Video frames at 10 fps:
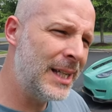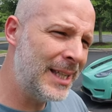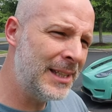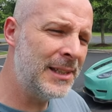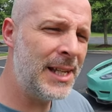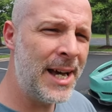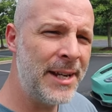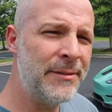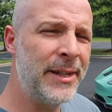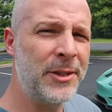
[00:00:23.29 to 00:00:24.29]
A
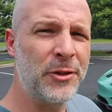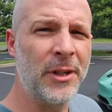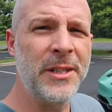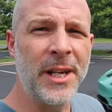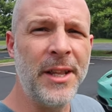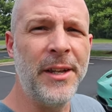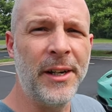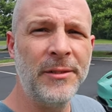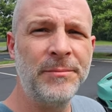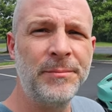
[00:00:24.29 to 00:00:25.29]
lot of extras on
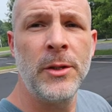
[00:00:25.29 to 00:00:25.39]
there.